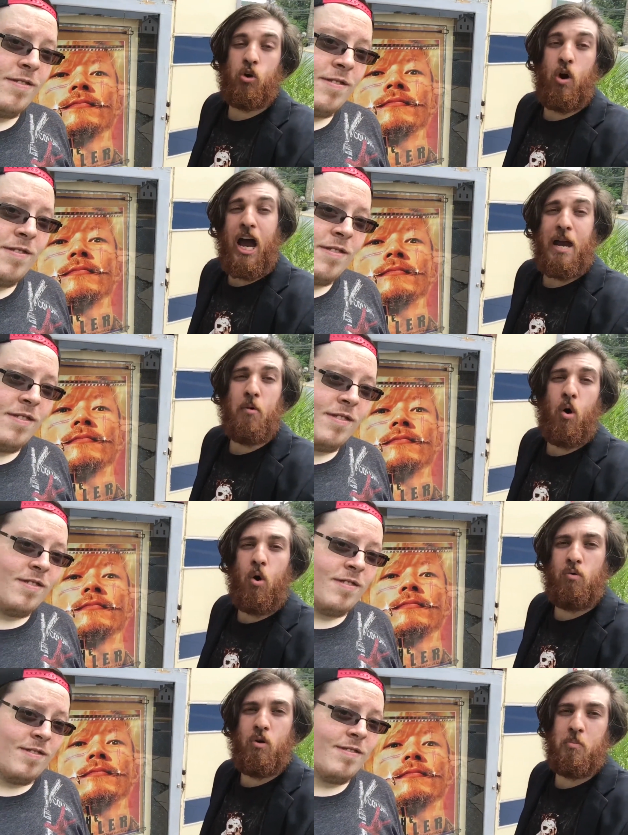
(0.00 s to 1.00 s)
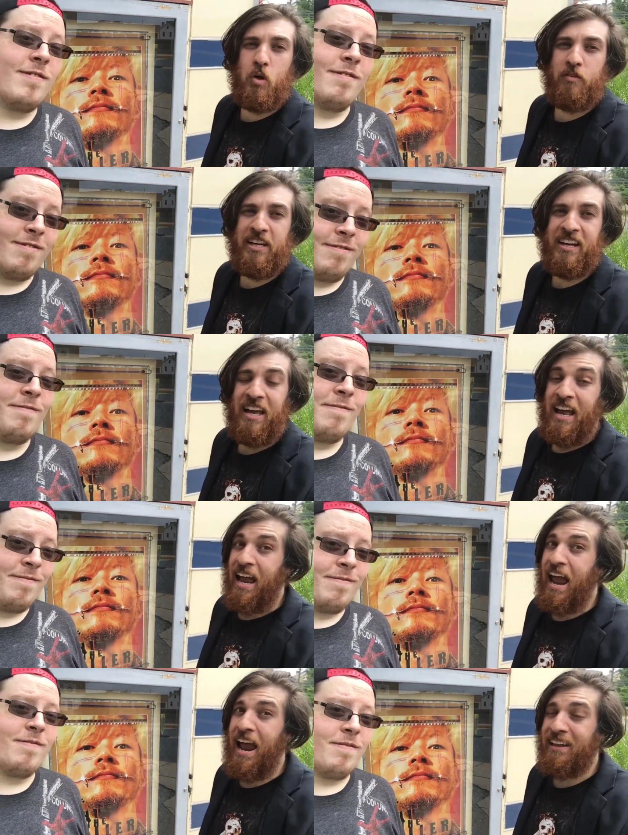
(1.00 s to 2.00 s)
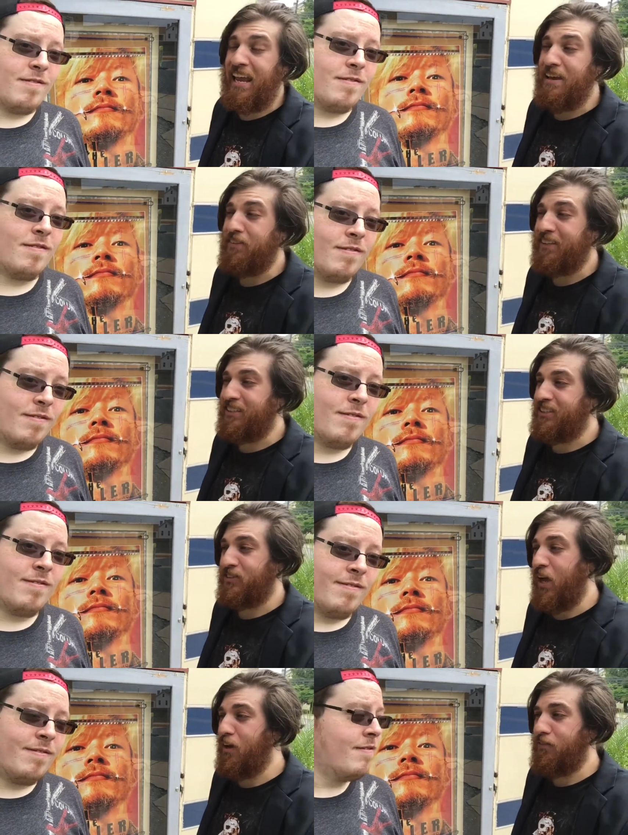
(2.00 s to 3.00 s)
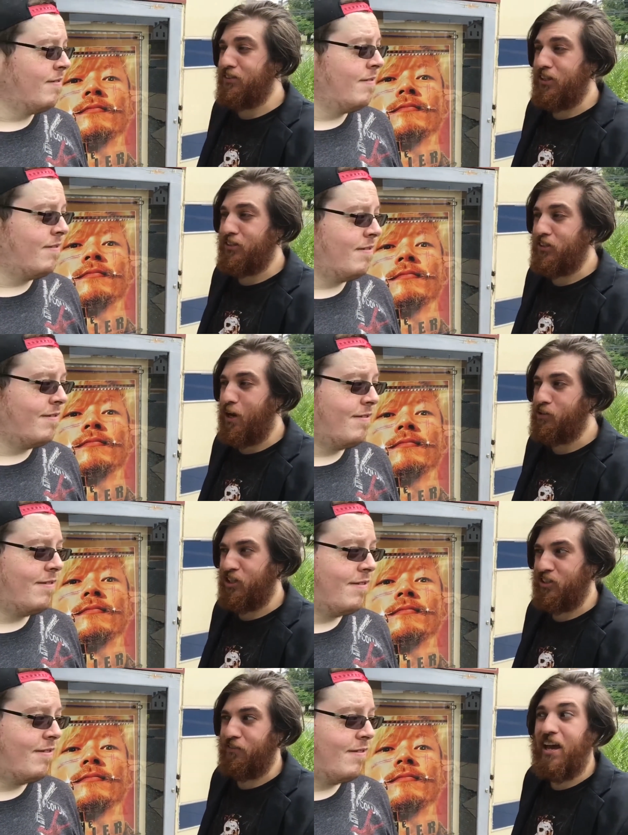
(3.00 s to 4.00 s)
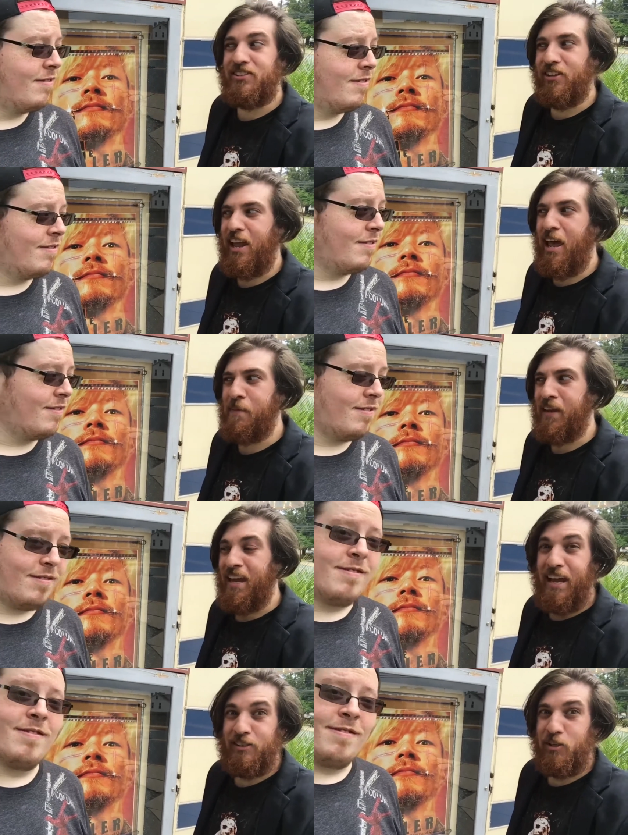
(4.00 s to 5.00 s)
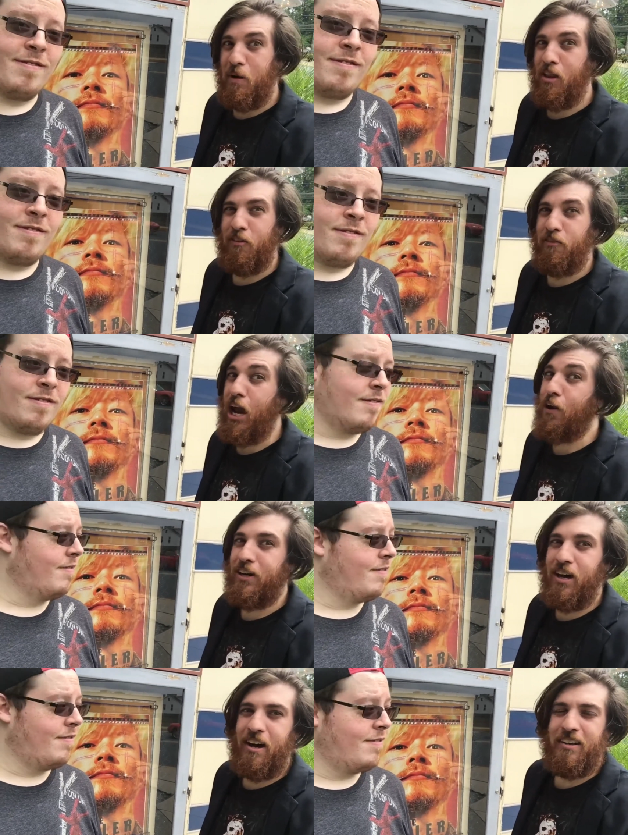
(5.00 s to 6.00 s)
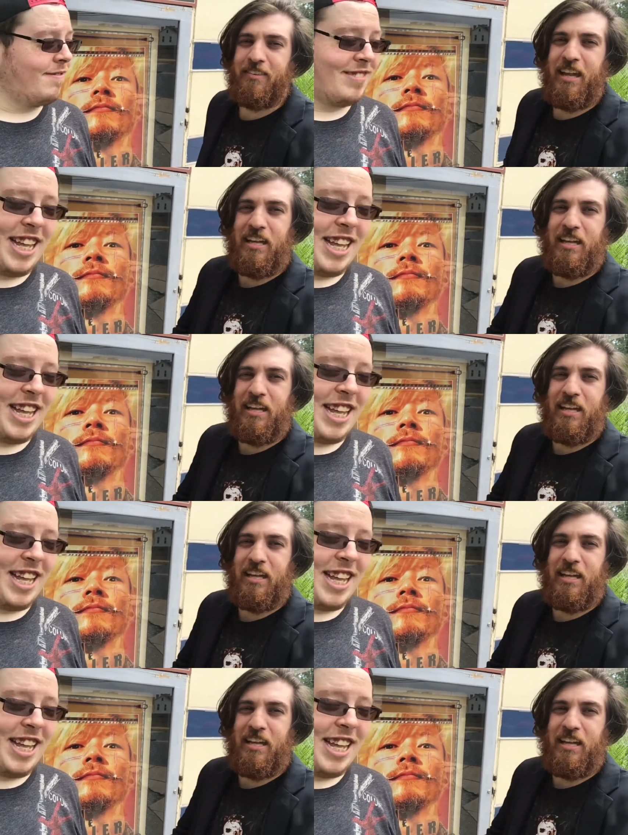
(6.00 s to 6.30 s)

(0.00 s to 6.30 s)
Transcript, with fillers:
Speaker 1: crime horror movie, and they even delve into the subjects of S&M and some other very naughty